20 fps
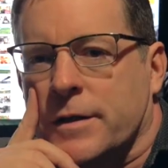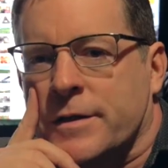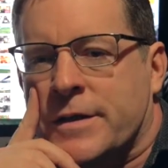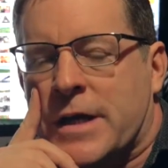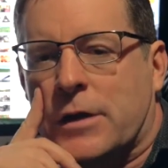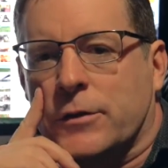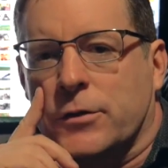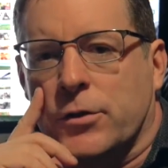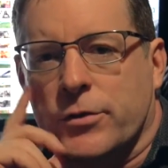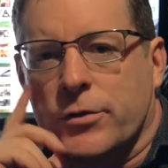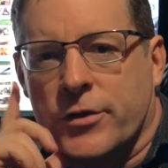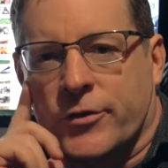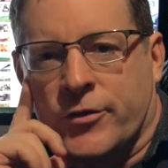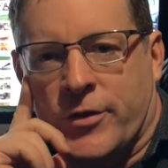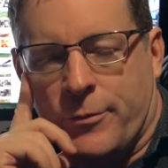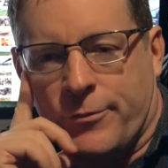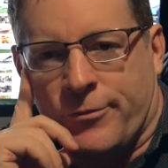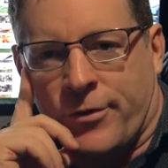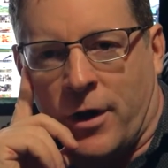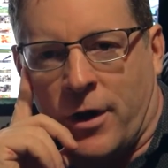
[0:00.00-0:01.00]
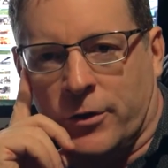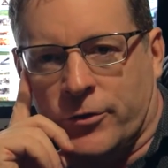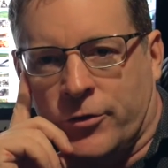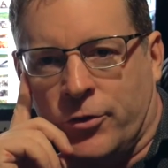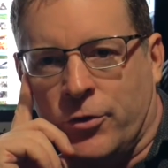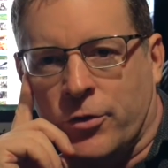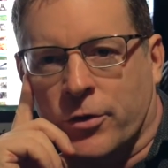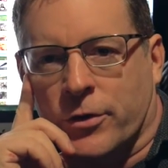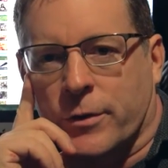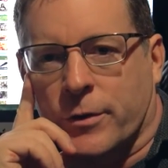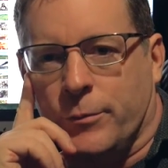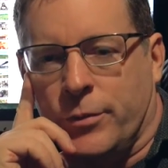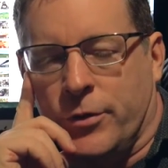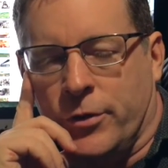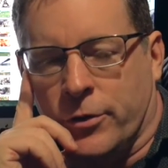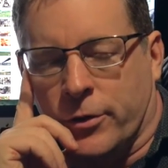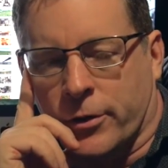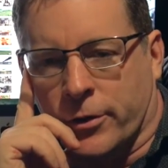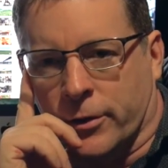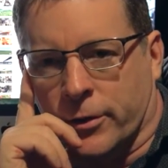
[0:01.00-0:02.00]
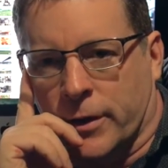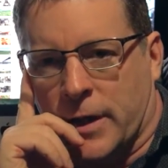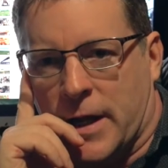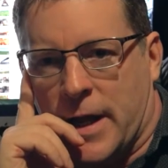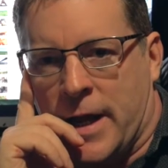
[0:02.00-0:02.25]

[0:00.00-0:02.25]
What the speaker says: Download the zip file to your computer